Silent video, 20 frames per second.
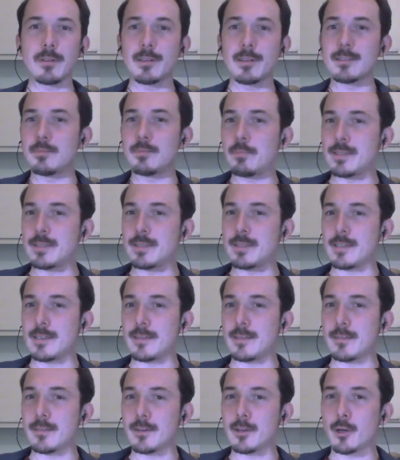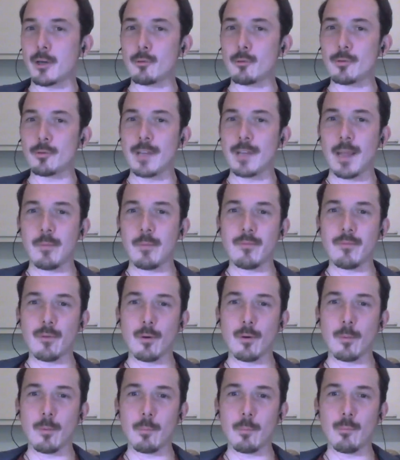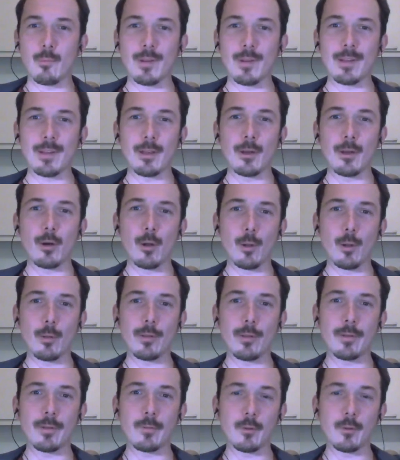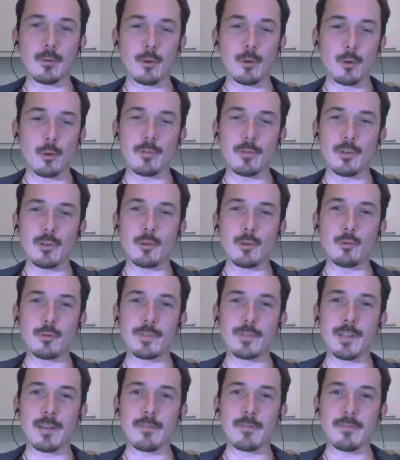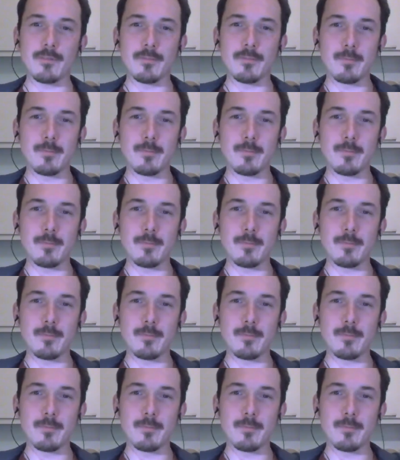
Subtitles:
basically the code name for bringing all the good new stuff